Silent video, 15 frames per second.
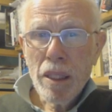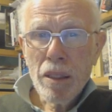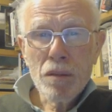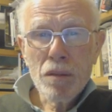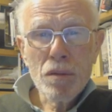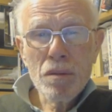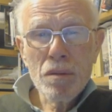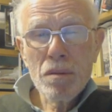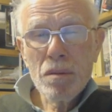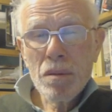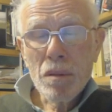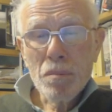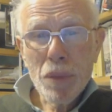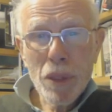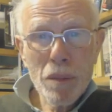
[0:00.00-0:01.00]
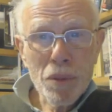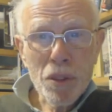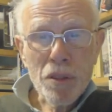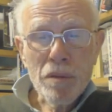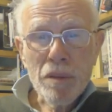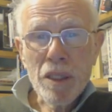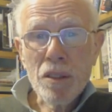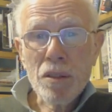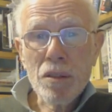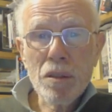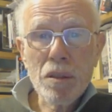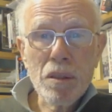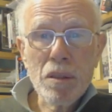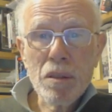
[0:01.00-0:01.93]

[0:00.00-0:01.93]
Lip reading: Now, the purpose of this